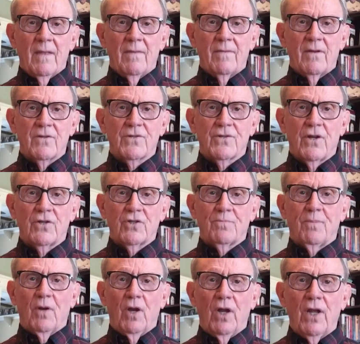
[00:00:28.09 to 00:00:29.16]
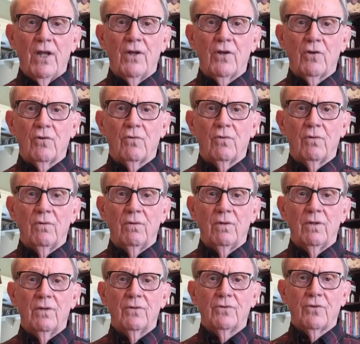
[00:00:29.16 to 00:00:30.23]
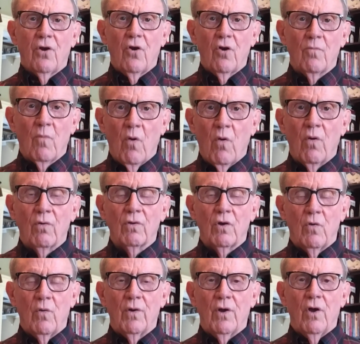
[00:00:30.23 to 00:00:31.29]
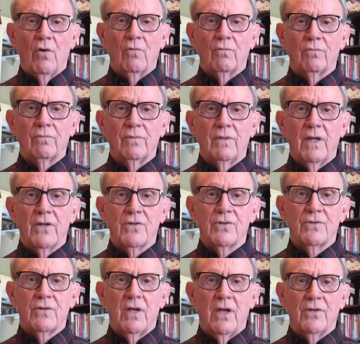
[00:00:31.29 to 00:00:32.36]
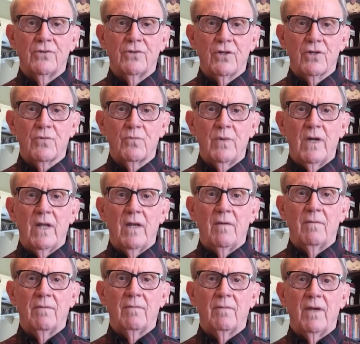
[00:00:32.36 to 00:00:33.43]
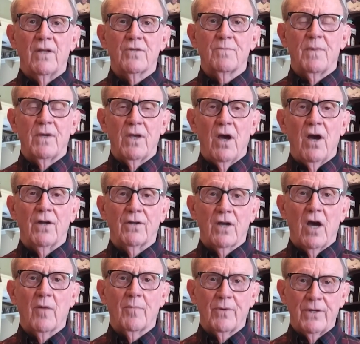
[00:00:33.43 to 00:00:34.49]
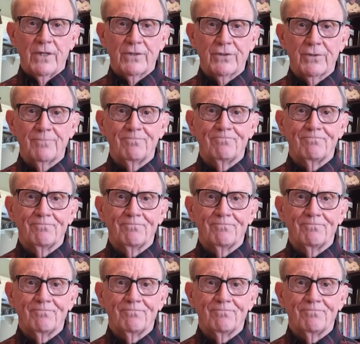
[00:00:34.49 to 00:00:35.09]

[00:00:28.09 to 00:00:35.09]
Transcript: There's such political turmoil going on, it's beyond comprehension.